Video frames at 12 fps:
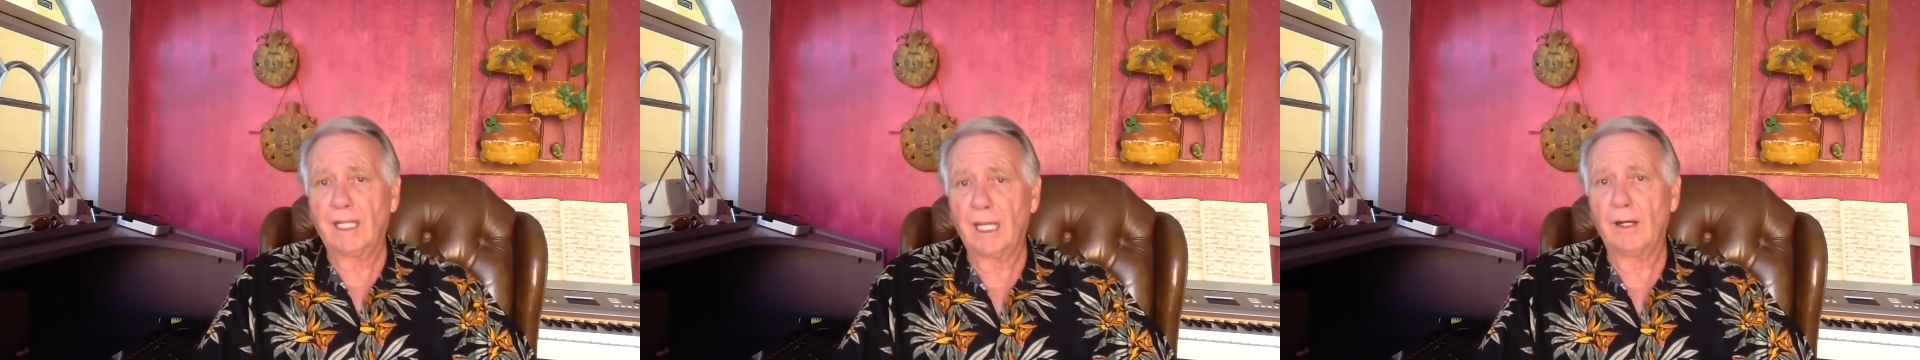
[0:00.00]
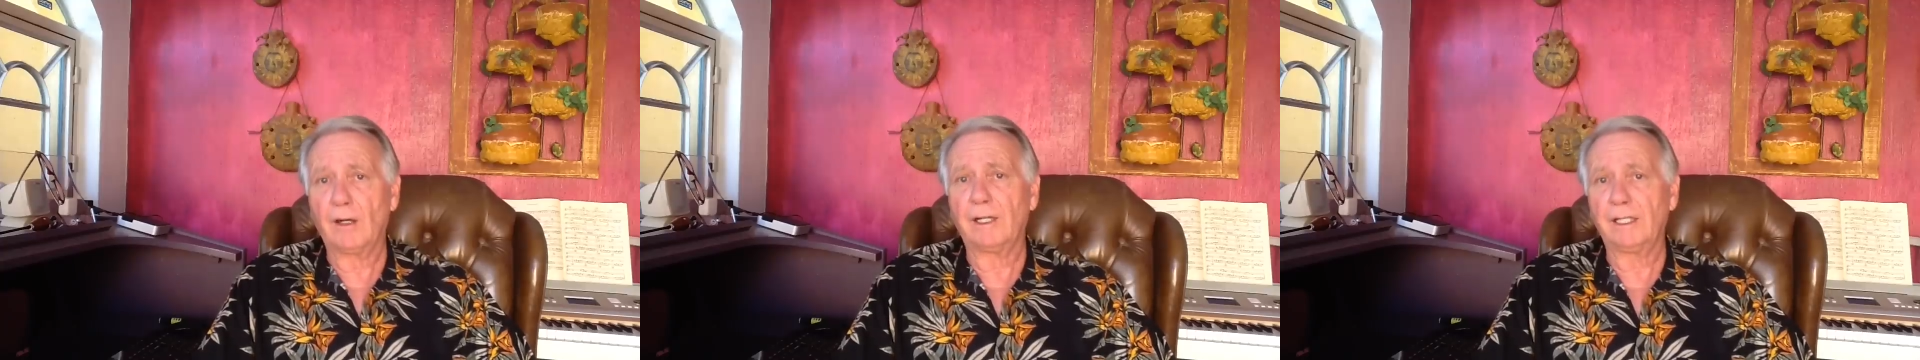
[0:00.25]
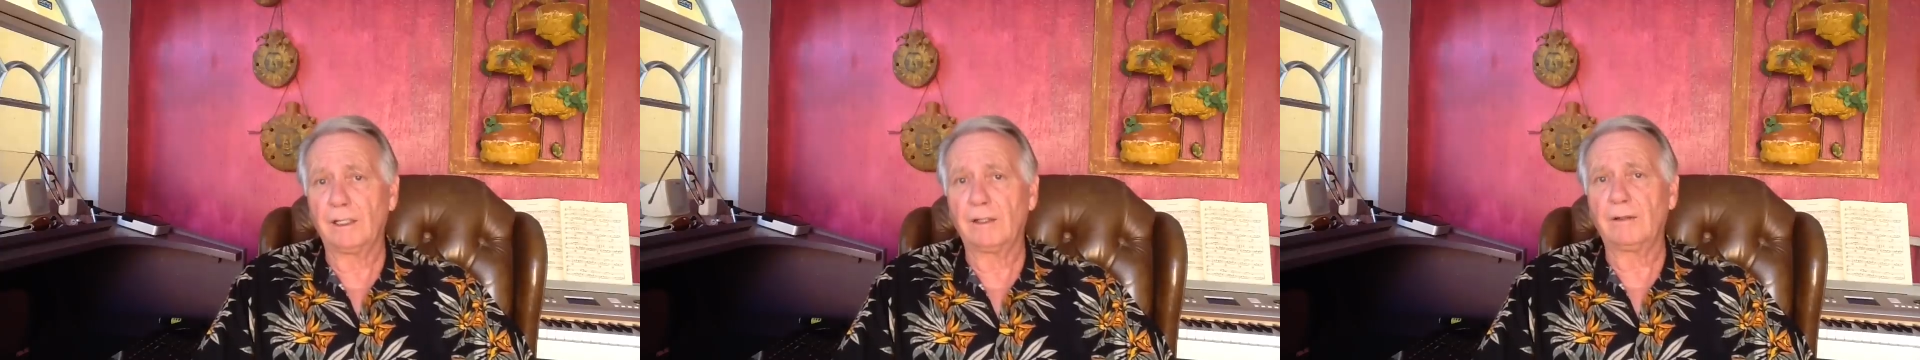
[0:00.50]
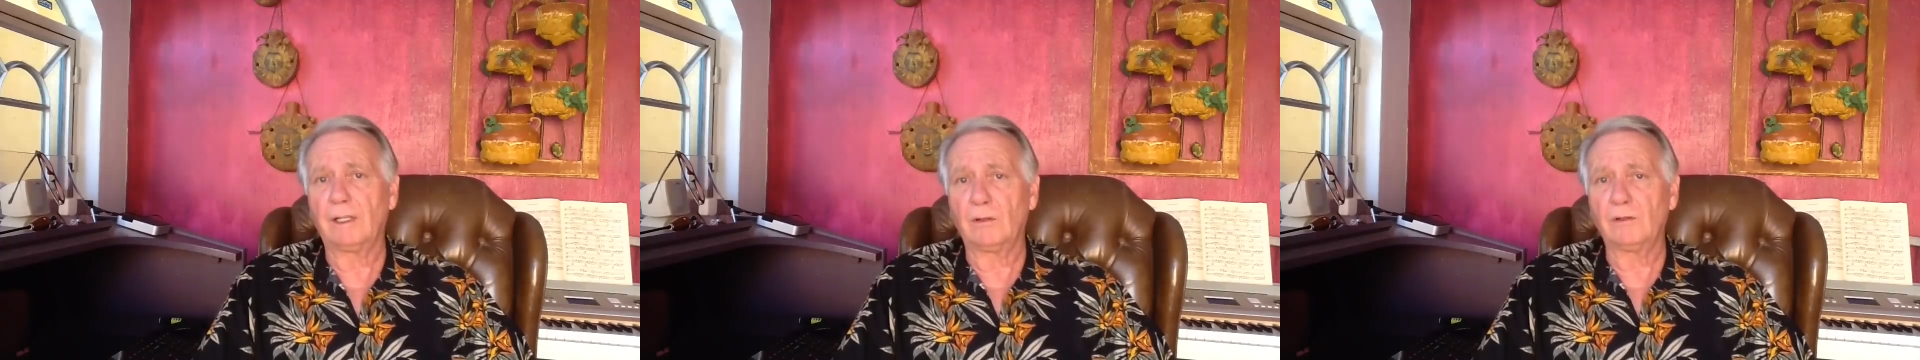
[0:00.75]
care
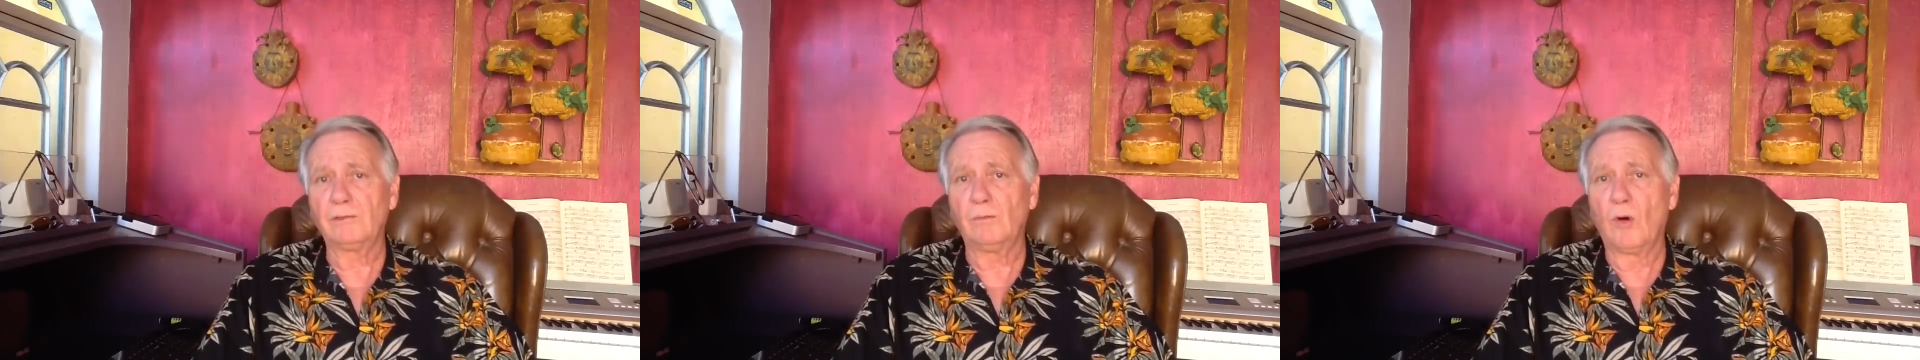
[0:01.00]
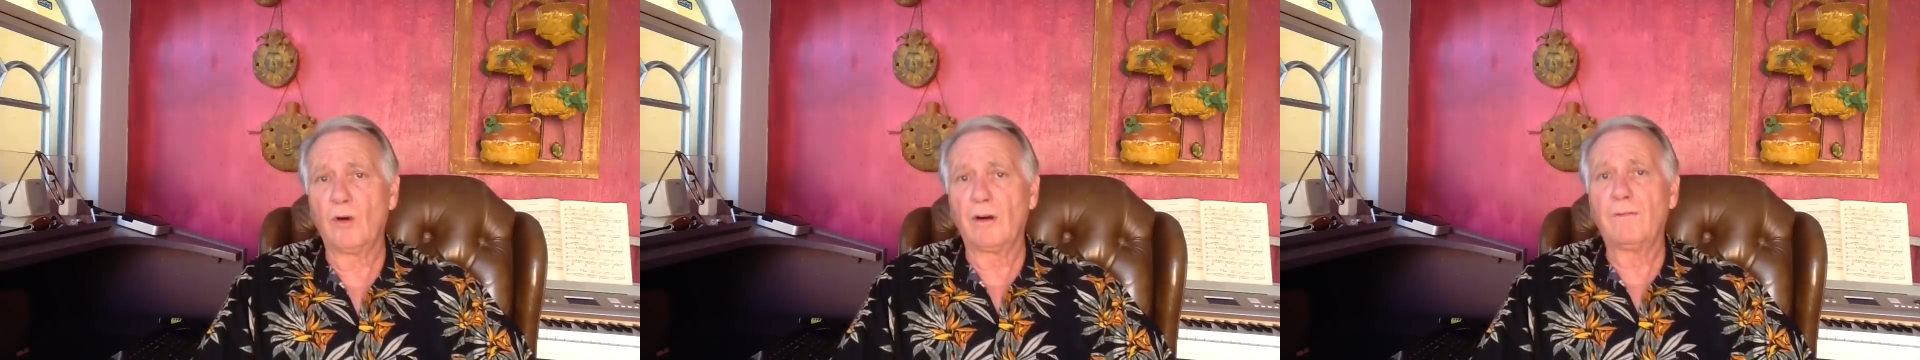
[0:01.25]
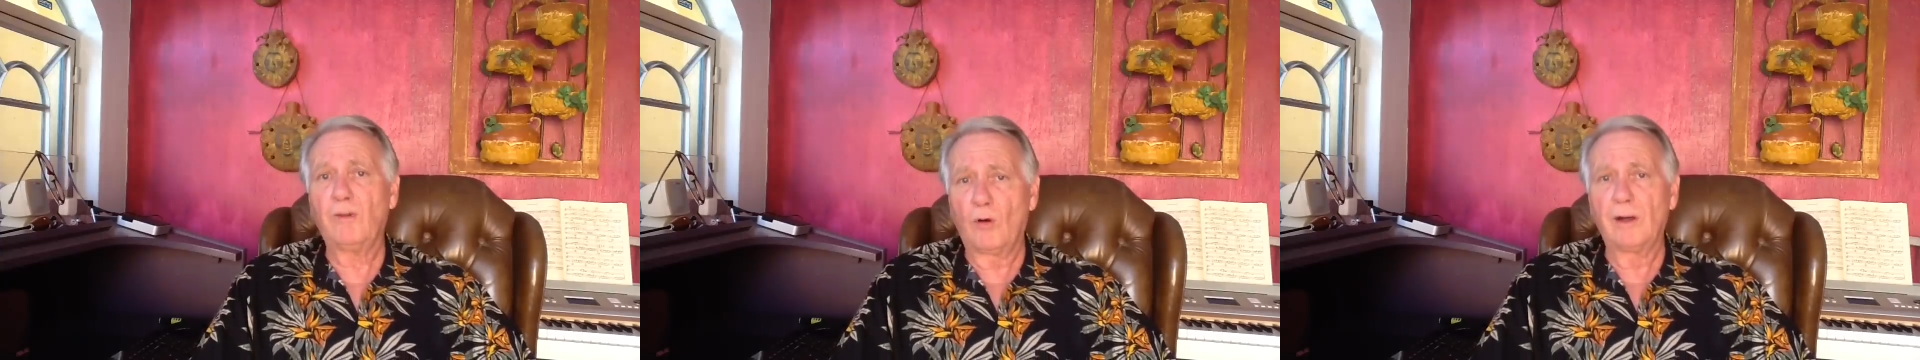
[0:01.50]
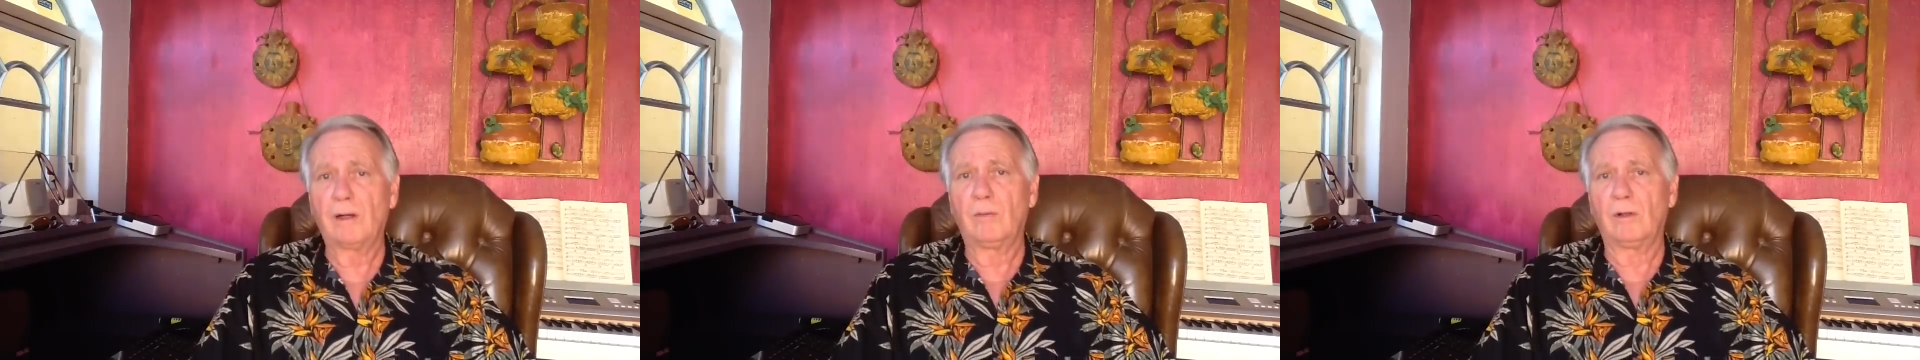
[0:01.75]
here that was more
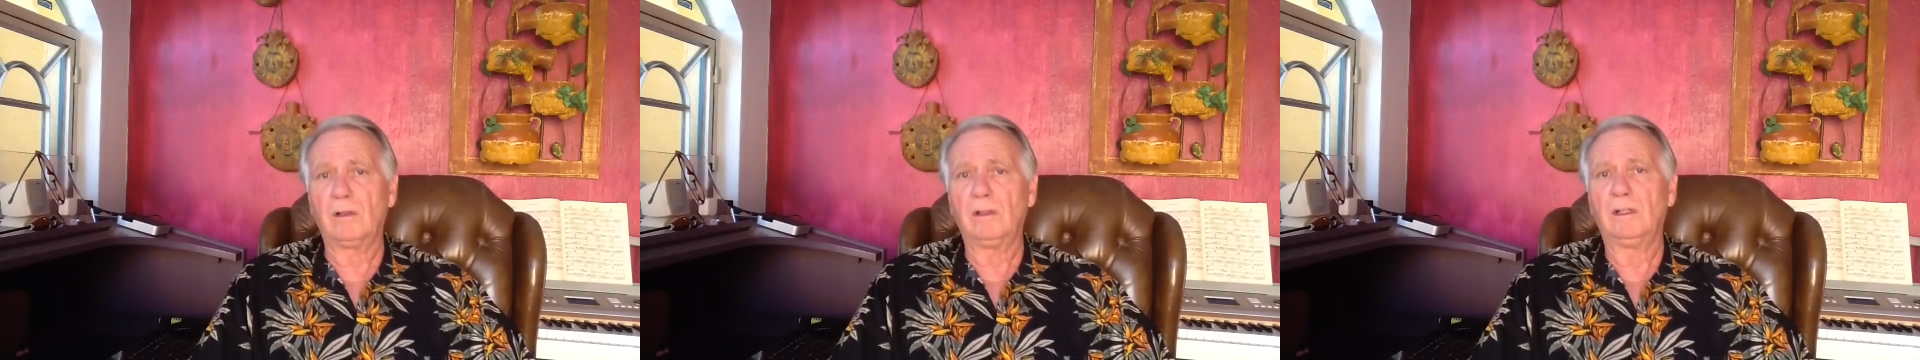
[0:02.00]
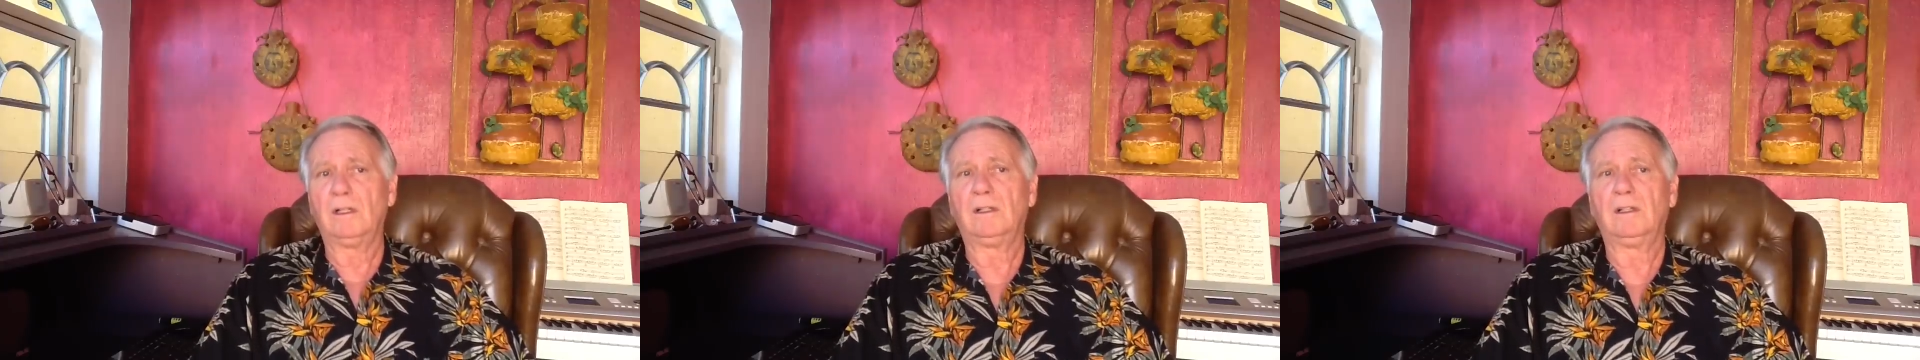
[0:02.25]
affordable